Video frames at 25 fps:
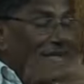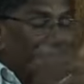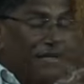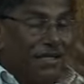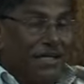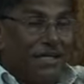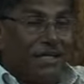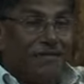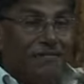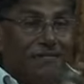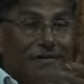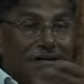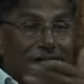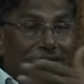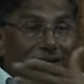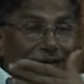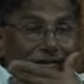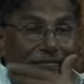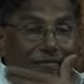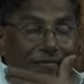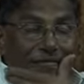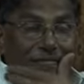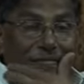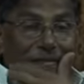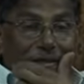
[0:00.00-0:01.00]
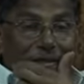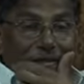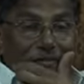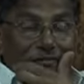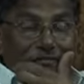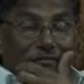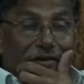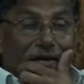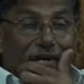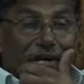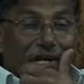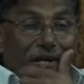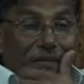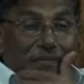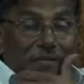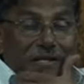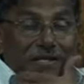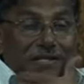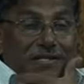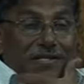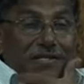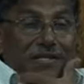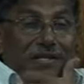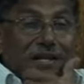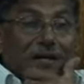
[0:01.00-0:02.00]
evil, freedom
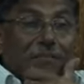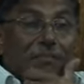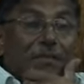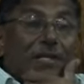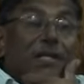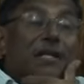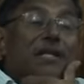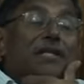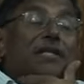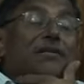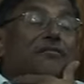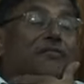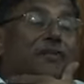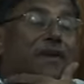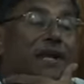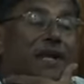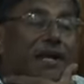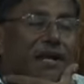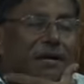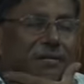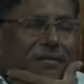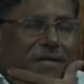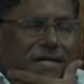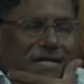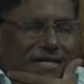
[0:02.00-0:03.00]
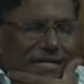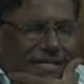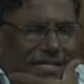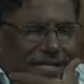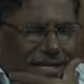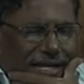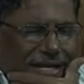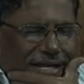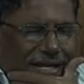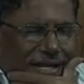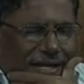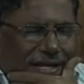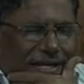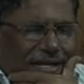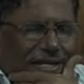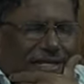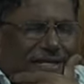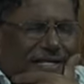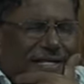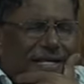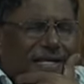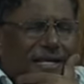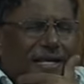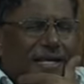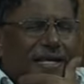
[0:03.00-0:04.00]
is the ability, freedom is
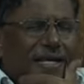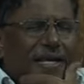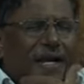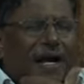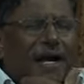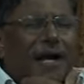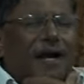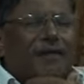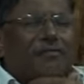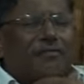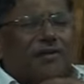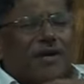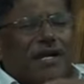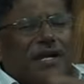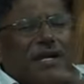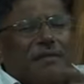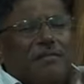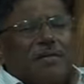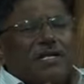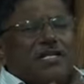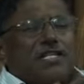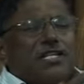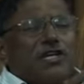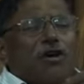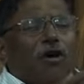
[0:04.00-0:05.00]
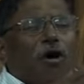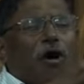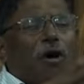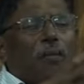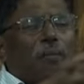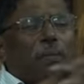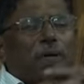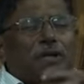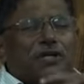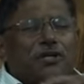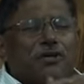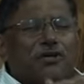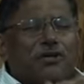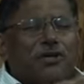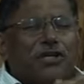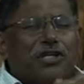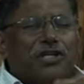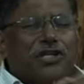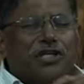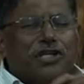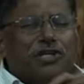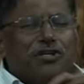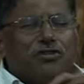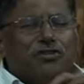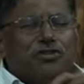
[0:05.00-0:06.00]
the
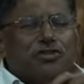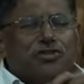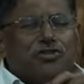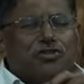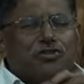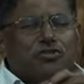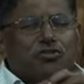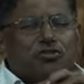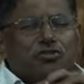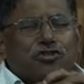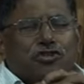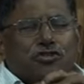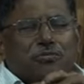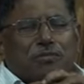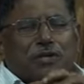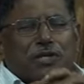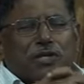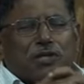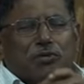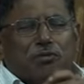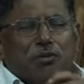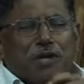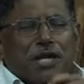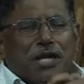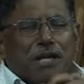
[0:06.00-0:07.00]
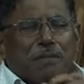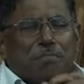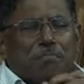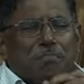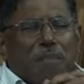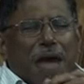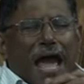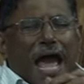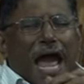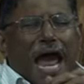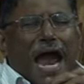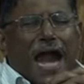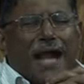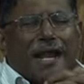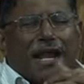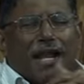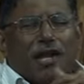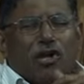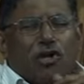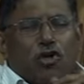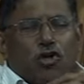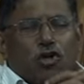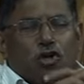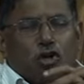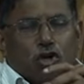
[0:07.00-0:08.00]
opportunity to choose between bad
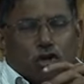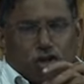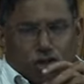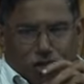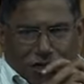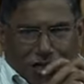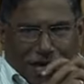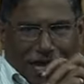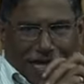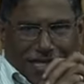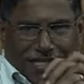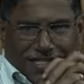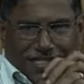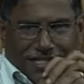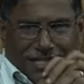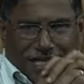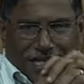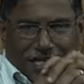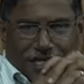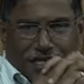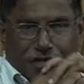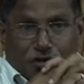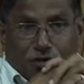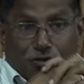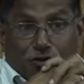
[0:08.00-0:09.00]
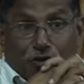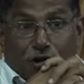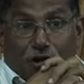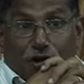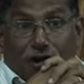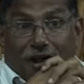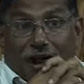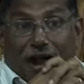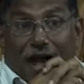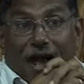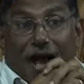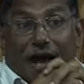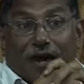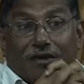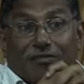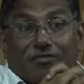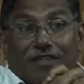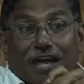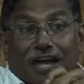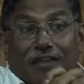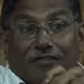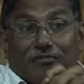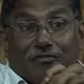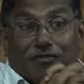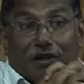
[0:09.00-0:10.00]
and good. I say, and you don't have
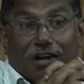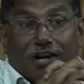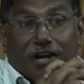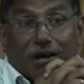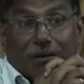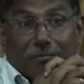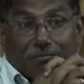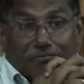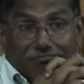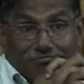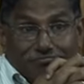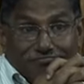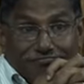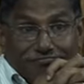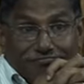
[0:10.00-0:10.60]
that freedom.